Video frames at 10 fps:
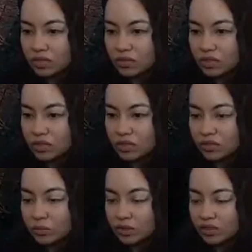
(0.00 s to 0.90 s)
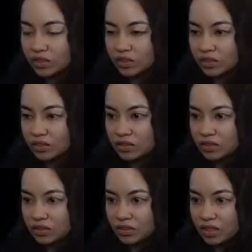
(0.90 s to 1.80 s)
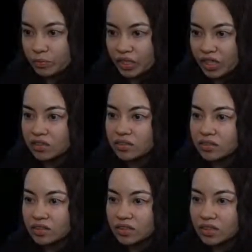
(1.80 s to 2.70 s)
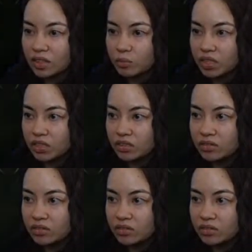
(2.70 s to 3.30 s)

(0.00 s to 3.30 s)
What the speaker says: Looking at that level progress. Not bad. Not bad.